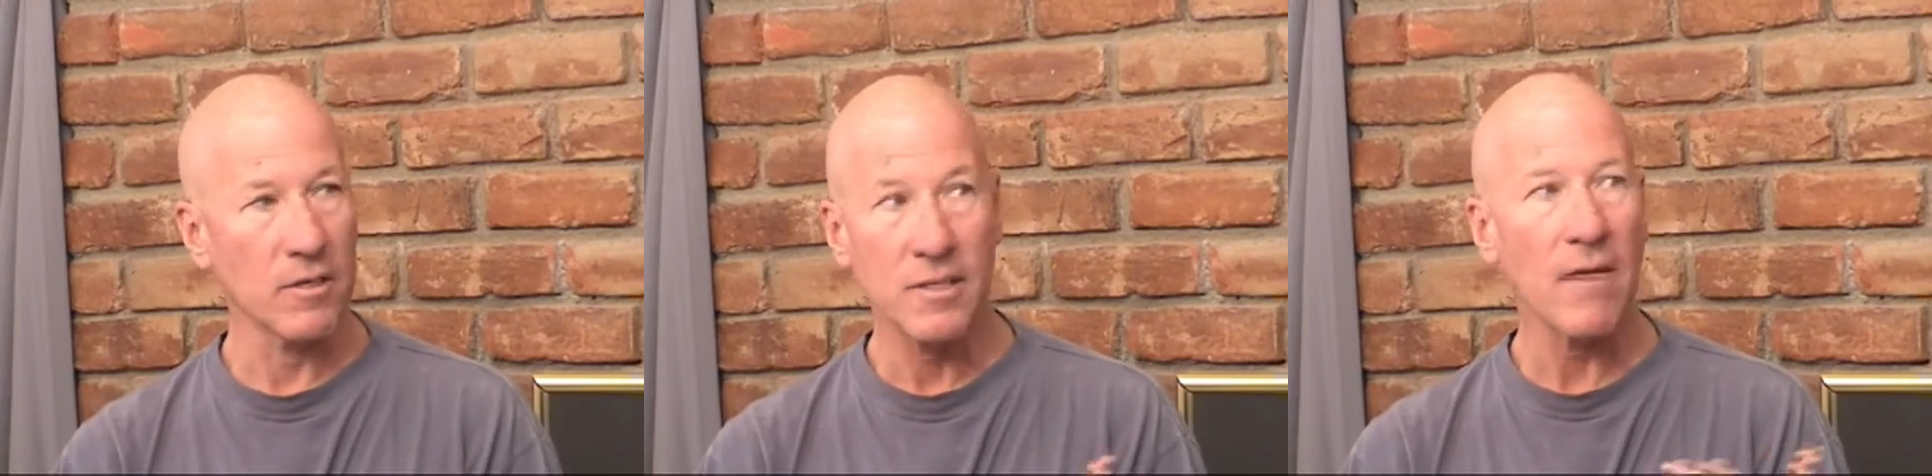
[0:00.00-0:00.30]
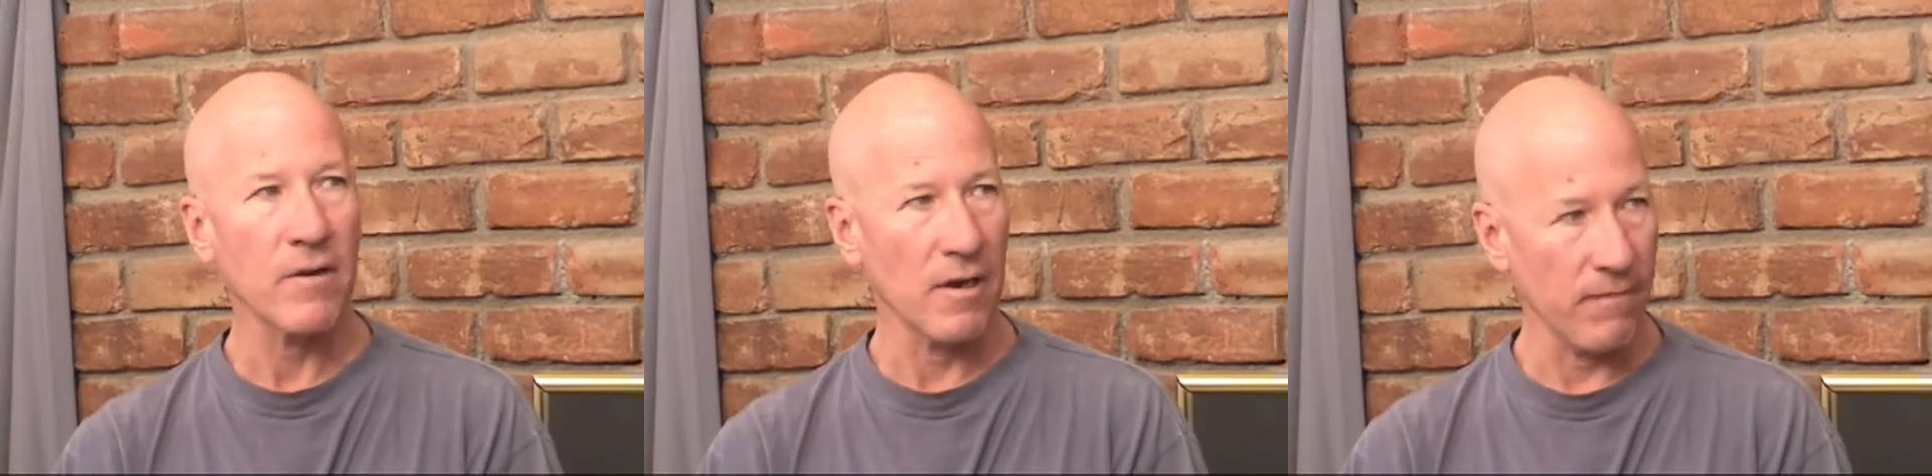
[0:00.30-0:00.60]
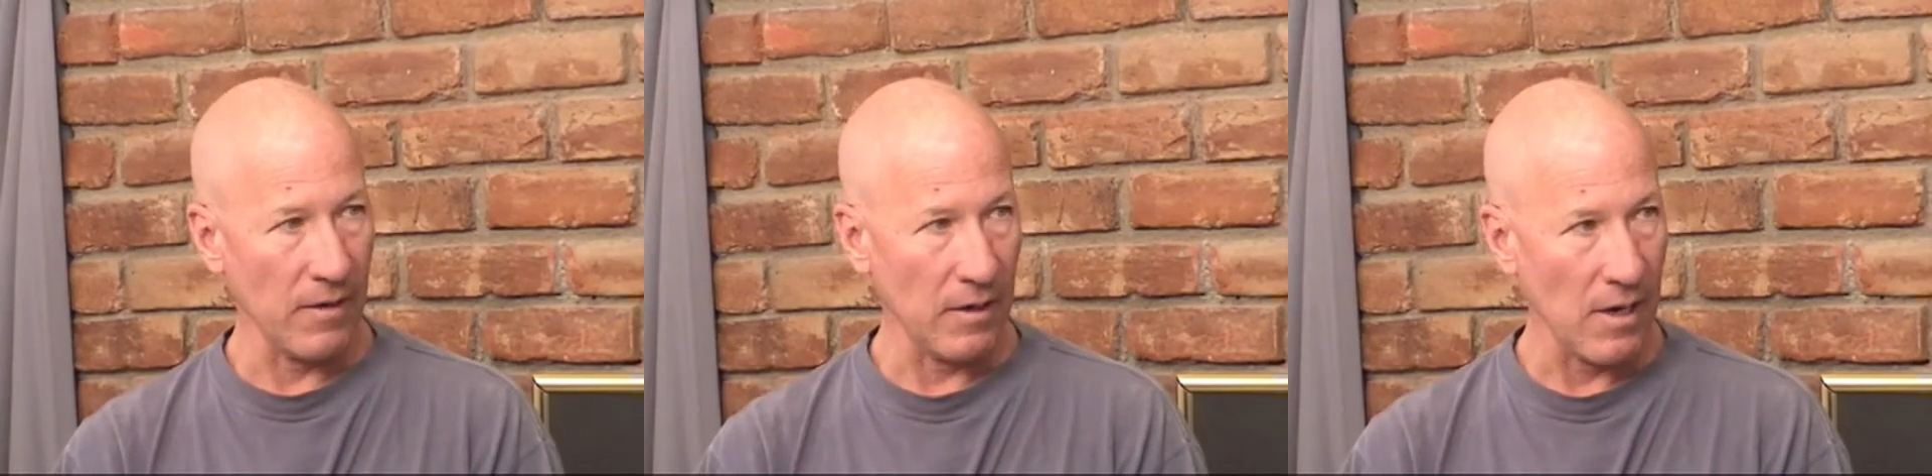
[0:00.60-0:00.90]
70
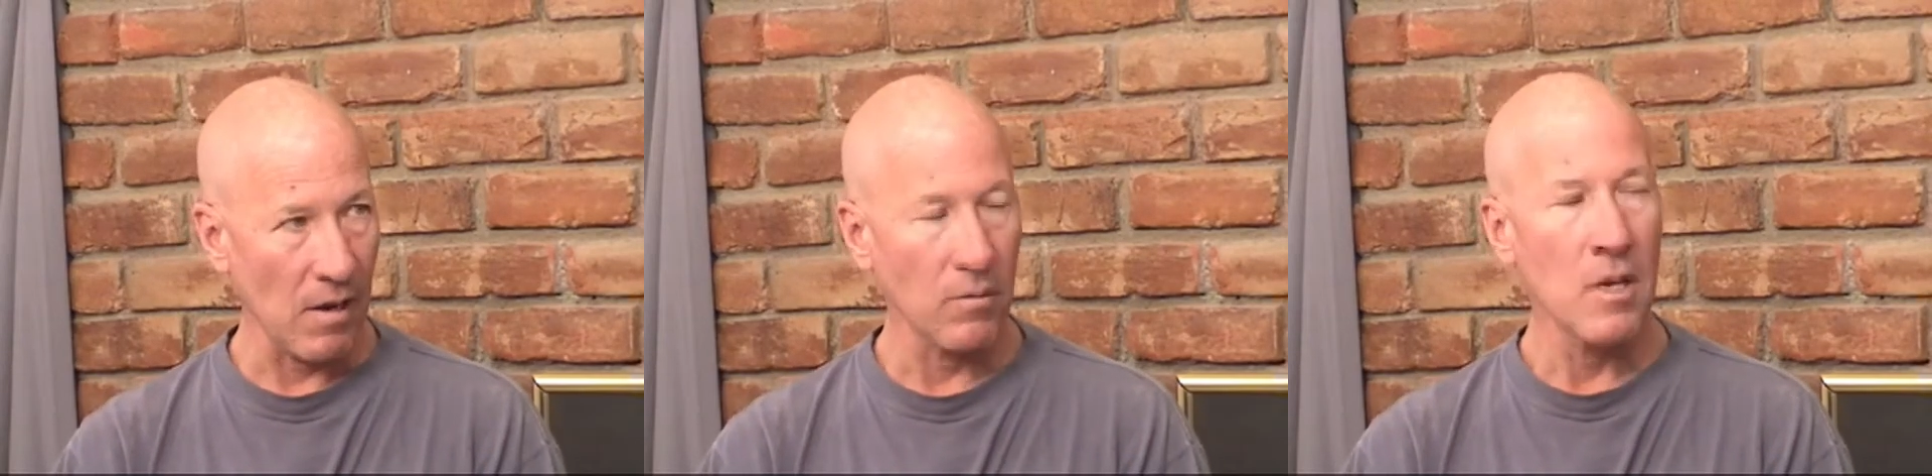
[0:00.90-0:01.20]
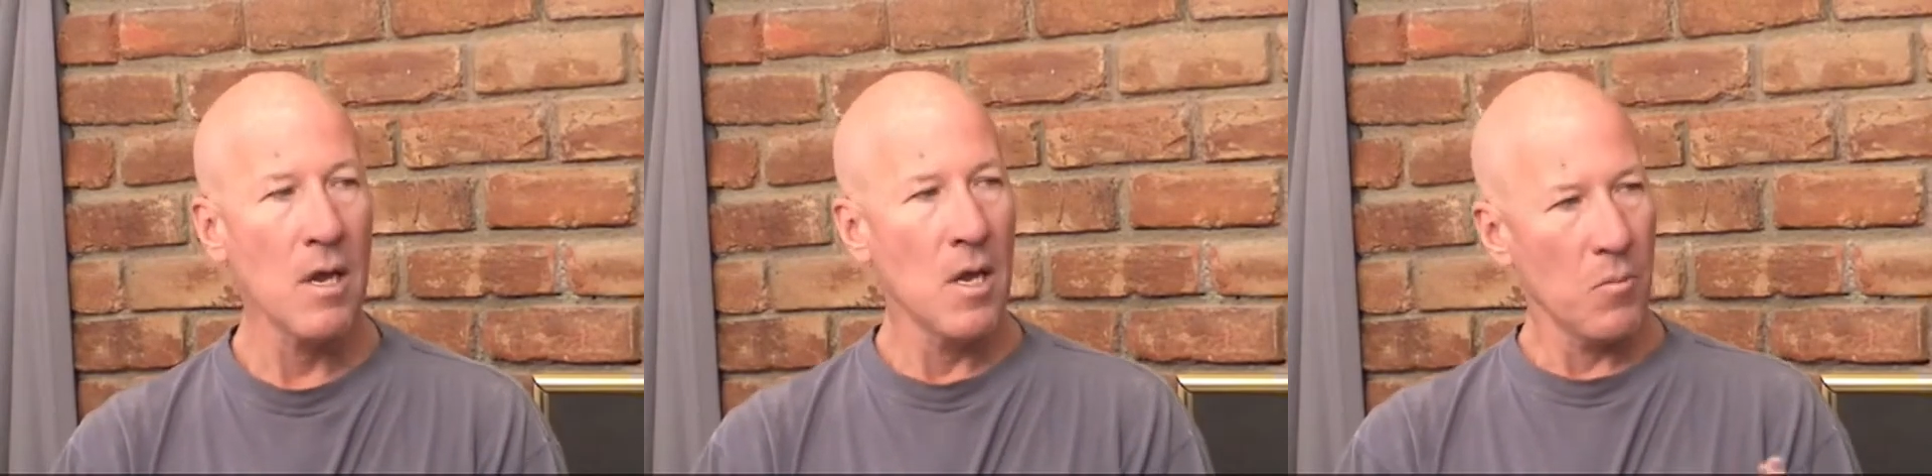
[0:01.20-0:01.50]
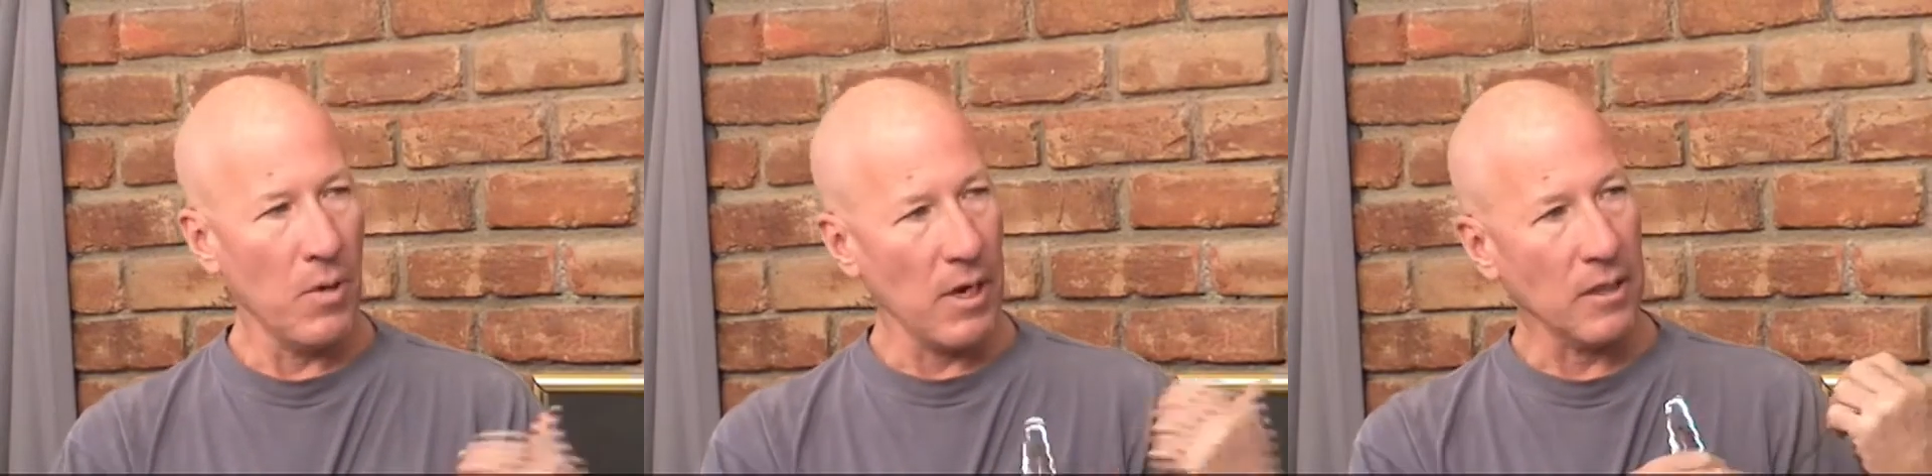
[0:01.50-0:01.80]
feet down,
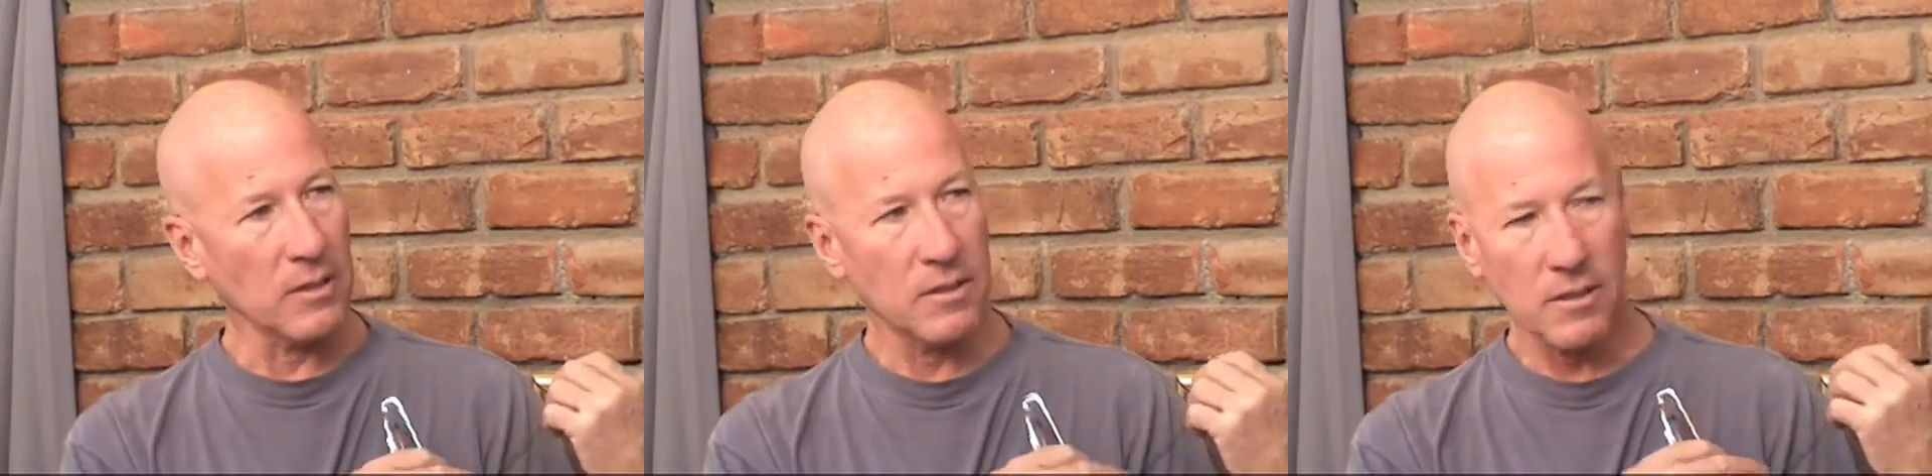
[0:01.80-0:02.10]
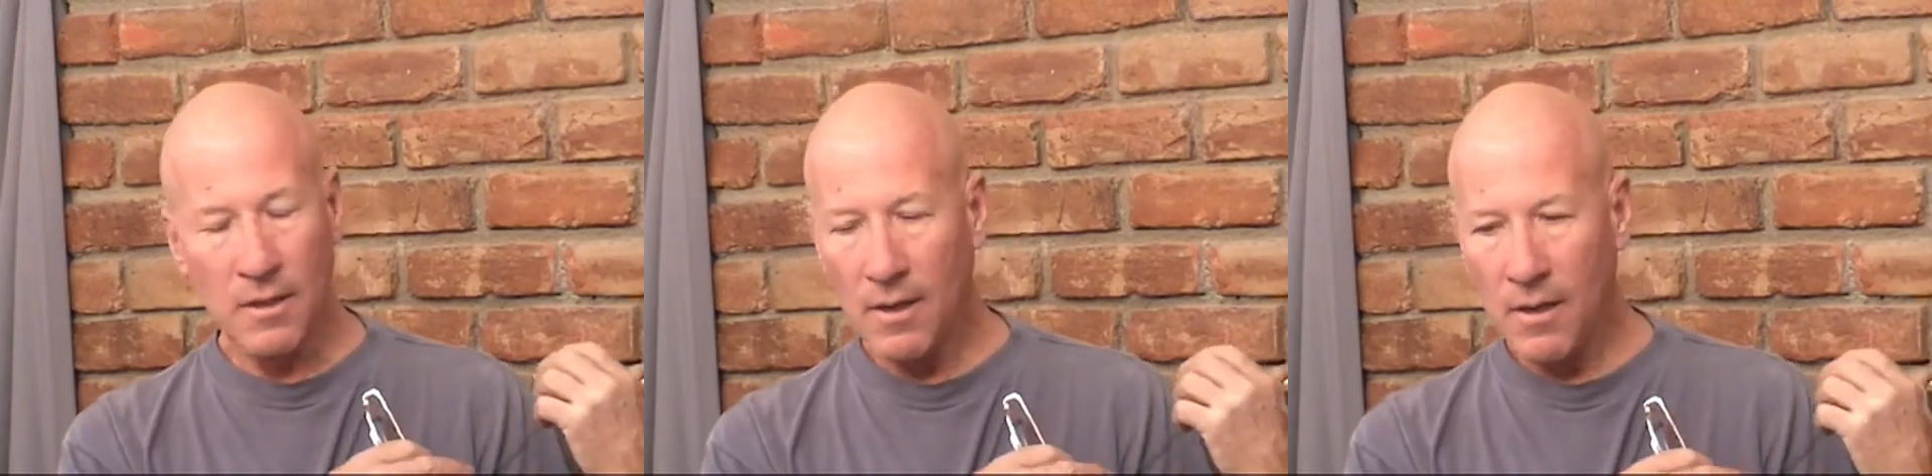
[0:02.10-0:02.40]
but it's